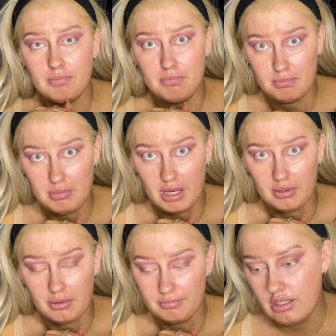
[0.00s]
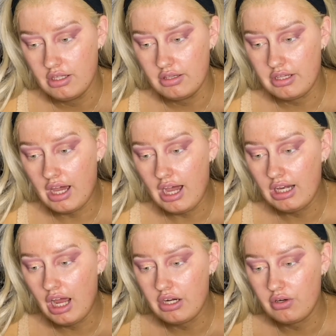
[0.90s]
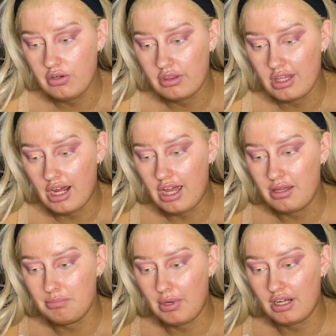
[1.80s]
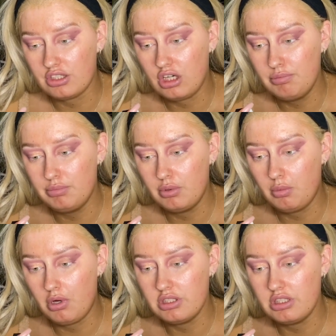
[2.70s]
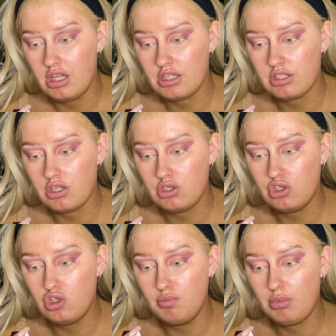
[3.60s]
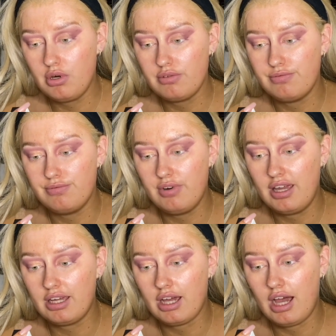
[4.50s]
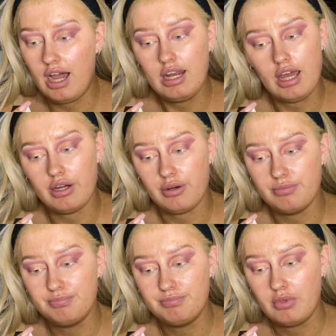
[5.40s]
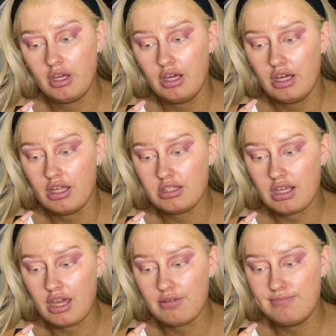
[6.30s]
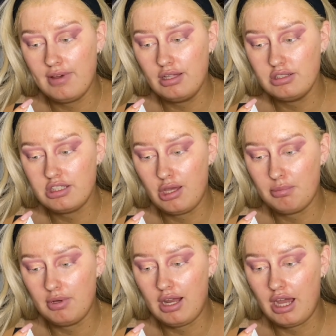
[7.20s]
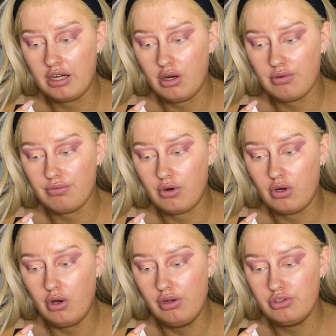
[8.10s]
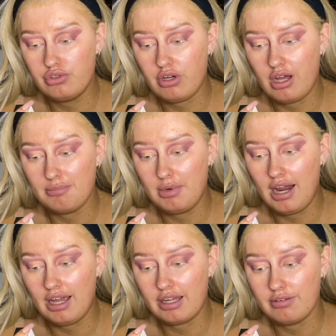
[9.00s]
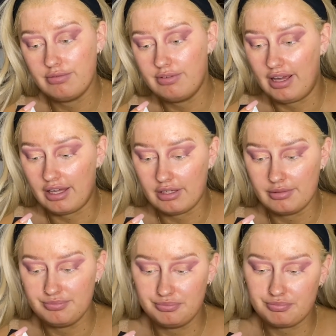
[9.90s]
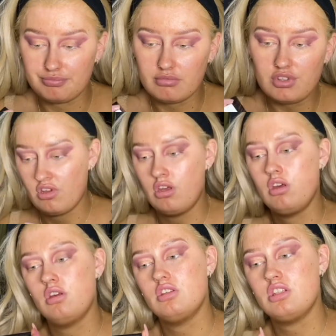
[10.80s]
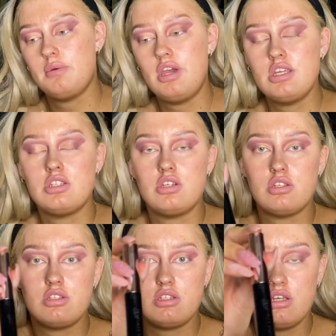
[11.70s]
better. The eyeliner that I picked up was this Super Flick eyeliner. It's a felt tip liner for an ultra black flick. So it is just